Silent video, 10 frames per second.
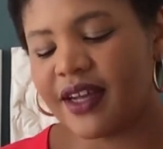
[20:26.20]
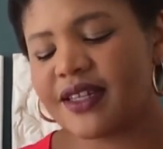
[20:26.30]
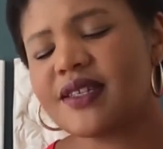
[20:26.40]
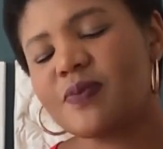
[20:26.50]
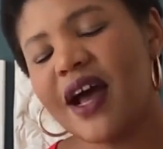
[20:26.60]

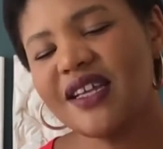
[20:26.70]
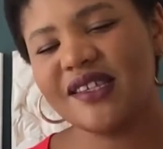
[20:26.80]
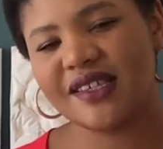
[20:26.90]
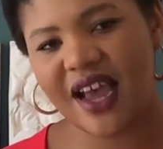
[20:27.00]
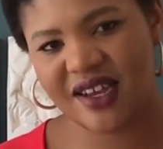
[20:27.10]
Does my
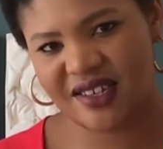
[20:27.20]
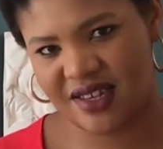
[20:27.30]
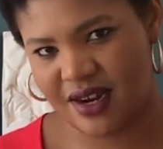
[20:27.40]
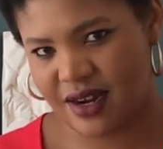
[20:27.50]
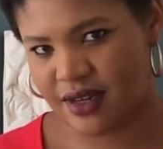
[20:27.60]

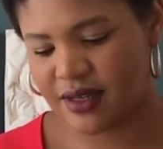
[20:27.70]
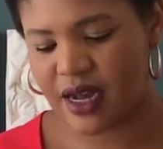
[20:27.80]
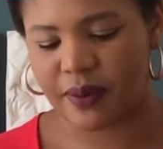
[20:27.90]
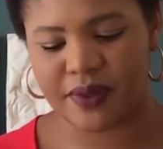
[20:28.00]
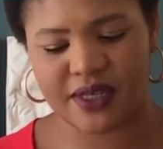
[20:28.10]
sexiness
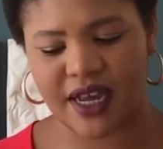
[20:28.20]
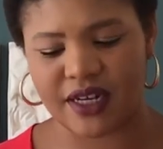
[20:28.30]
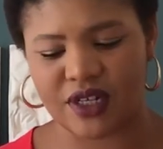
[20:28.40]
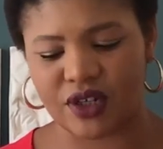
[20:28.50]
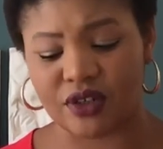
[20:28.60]

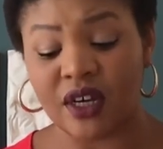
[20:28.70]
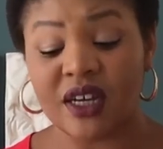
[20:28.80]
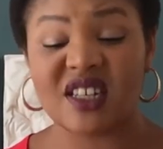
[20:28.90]
upset you?